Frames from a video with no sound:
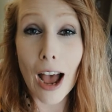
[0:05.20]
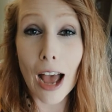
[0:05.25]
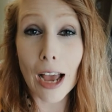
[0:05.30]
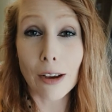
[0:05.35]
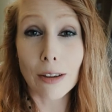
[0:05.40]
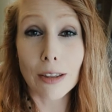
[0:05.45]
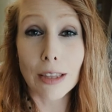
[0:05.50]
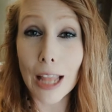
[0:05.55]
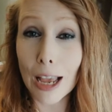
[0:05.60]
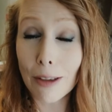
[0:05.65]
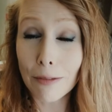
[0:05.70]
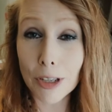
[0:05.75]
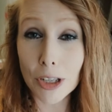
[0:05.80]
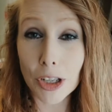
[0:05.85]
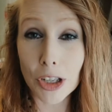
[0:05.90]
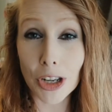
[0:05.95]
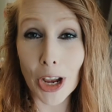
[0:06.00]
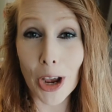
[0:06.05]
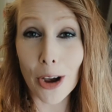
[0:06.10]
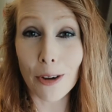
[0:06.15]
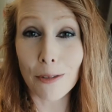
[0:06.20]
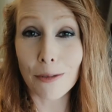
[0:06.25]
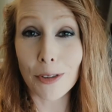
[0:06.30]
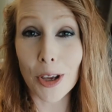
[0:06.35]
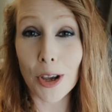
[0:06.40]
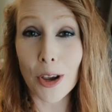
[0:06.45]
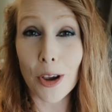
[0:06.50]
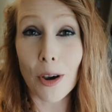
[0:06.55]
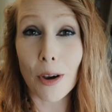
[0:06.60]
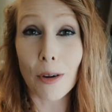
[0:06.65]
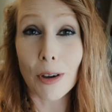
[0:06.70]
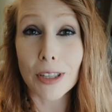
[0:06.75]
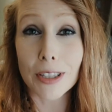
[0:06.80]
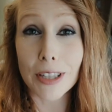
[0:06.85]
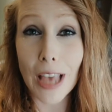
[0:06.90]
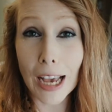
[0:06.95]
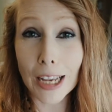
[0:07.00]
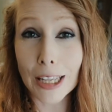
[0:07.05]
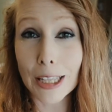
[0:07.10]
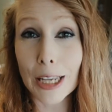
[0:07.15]
I would love to share with you
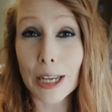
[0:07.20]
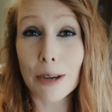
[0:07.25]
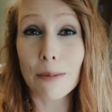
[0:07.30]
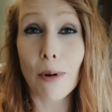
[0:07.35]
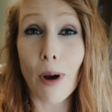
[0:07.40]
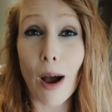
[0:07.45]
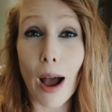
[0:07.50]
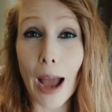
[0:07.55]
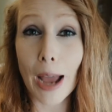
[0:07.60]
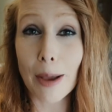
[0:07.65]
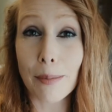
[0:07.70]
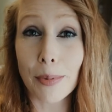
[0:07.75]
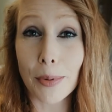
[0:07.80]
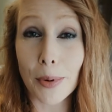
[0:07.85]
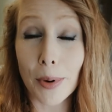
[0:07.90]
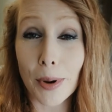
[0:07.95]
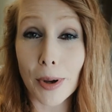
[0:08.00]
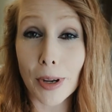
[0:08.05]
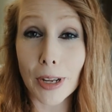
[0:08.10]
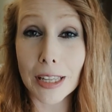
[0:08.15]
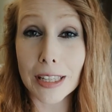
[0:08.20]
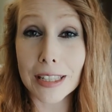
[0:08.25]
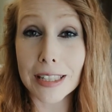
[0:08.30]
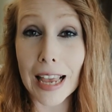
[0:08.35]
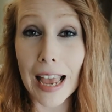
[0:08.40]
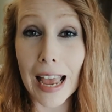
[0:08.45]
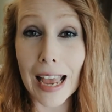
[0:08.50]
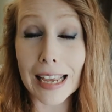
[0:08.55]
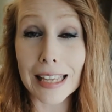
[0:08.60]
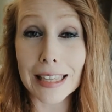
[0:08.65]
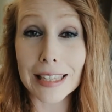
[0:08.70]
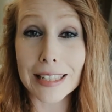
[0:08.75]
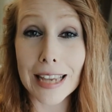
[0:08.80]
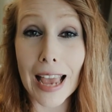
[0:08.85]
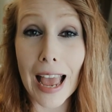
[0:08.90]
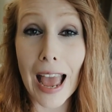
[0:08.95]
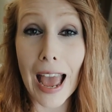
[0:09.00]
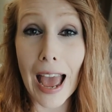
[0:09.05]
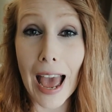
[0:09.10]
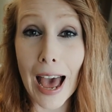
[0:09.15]
exactly what I brought and
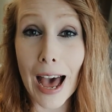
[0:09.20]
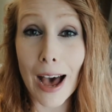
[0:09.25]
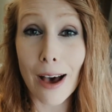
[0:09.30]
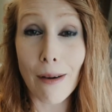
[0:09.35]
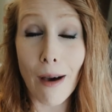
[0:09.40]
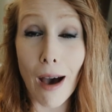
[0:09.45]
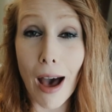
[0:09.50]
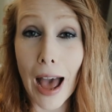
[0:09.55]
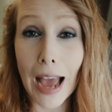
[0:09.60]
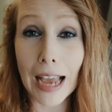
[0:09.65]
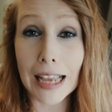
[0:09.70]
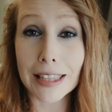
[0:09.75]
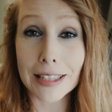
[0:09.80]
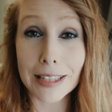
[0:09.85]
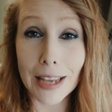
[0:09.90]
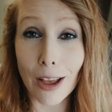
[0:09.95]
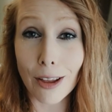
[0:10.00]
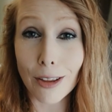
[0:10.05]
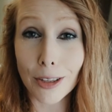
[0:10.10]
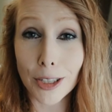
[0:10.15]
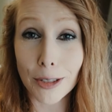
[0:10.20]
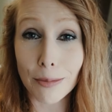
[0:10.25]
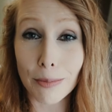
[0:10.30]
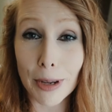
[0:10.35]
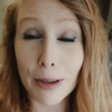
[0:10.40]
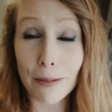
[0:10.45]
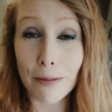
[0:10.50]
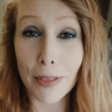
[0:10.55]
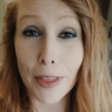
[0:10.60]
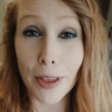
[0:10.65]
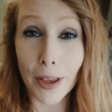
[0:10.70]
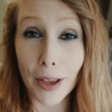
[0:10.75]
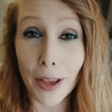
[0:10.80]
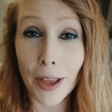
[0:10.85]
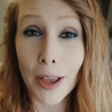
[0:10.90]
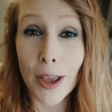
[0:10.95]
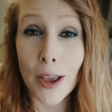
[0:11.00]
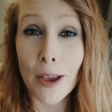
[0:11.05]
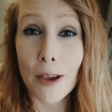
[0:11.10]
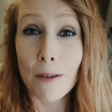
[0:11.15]
how I dealt with
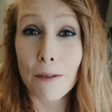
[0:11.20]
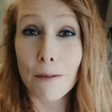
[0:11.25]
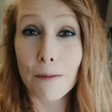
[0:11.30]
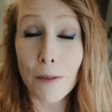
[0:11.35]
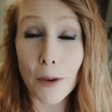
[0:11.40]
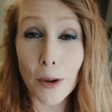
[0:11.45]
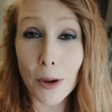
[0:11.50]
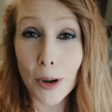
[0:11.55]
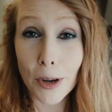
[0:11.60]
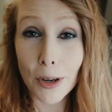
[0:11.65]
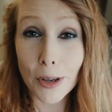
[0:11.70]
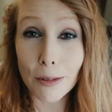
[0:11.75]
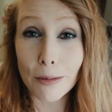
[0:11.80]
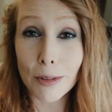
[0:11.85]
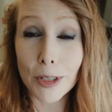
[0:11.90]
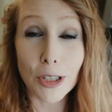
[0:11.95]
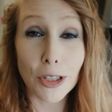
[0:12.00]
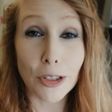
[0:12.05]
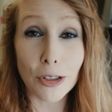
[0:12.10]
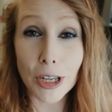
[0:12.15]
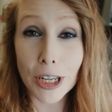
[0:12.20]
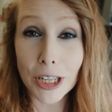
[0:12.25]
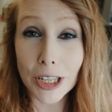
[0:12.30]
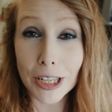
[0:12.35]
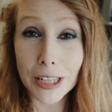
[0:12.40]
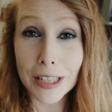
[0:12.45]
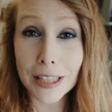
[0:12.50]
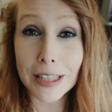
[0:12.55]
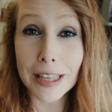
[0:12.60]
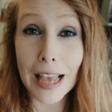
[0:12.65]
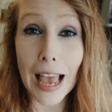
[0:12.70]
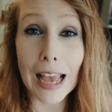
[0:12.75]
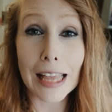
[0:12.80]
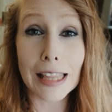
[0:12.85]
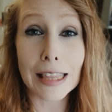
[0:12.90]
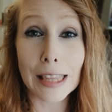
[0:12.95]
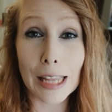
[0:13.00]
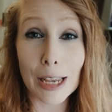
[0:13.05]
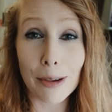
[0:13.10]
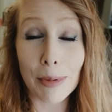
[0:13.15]
the food restrictions
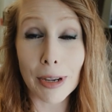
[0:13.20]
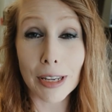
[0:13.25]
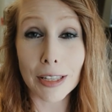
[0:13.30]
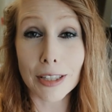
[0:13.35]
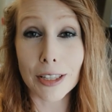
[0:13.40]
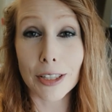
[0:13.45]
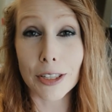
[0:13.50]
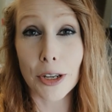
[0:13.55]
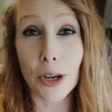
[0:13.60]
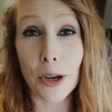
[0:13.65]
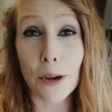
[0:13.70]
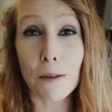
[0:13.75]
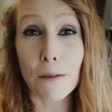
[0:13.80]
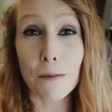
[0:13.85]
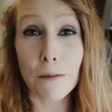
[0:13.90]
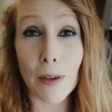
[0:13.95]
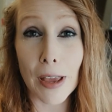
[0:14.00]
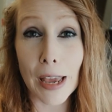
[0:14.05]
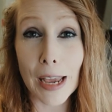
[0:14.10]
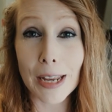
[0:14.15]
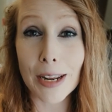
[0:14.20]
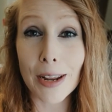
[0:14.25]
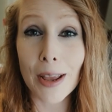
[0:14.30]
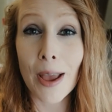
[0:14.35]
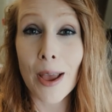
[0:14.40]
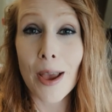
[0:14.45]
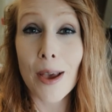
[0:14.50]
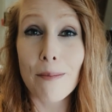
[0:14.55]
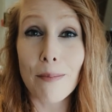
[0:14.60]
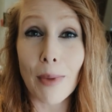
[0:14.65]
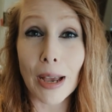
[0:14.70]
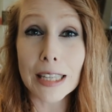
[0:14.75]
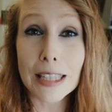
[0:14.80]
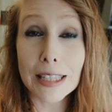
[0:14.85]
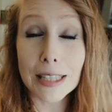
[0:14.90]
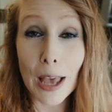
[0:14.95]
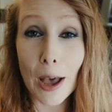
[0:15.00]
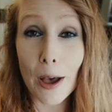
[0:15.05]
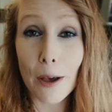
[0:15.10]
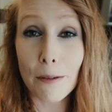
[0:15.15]
and limits to feed
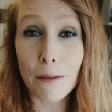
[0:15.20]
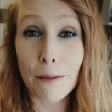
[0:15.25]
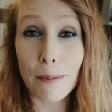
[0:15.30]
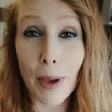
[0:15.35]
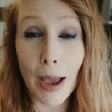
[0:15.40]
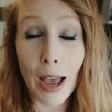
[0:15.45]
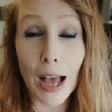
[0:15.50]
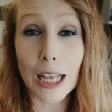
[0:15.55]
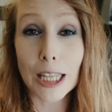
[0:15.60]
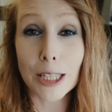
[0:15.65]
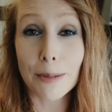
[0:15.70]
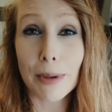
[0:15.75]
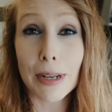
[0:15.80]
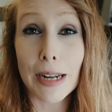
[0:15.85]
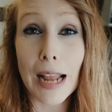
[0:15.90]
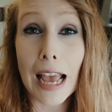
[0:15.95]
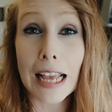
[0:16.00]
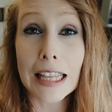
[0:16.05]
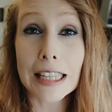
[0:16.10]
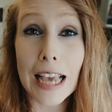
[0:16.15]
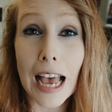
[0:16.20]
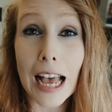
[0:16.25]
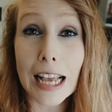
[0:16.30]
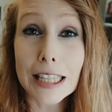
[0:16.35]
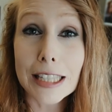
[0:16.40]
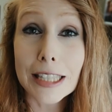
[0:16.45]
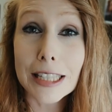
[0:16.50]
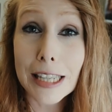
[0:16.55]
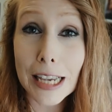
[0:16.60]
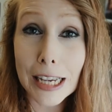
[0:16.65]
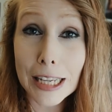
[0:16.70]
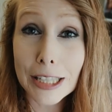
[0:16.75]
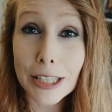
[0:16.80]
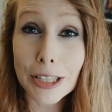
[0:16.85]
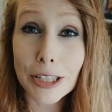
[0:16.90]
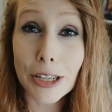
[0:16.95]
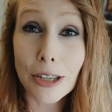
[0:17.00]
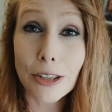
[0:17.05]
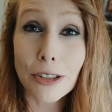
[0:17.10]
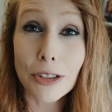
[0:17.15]
myself, my husband, and our
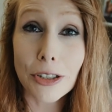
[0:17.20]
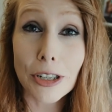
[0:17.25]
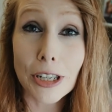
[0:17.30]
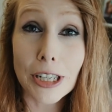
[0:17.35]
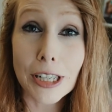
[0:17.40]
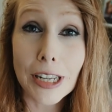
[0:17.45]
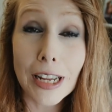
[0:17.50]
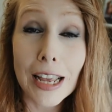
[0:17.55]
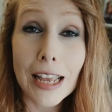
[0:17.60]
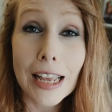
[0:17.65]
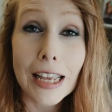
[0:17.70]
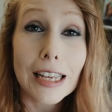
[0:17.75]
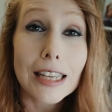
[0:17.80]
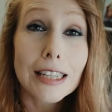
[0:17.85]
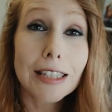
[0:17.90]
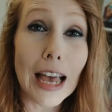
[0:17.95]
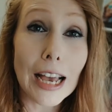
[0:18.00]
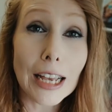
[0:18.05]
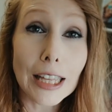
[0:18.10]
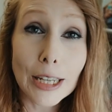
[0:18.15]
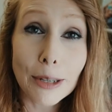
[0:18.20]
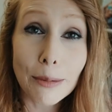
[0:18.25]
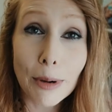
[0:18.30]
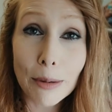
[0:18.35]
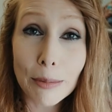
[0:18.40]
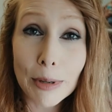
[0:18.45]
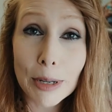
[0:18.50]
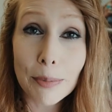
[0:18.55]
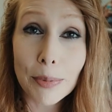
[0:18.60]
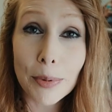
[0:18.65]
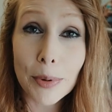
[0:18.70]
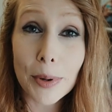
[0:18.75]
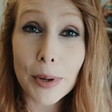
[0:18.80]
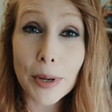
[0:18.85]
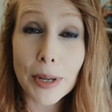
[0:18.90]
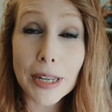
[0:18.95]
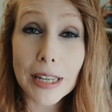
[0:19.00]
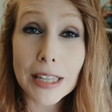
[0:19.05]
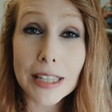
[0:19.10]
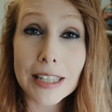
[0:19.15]
6 children. Exactly what we
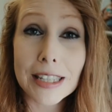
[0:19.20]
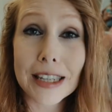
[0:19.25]
brought.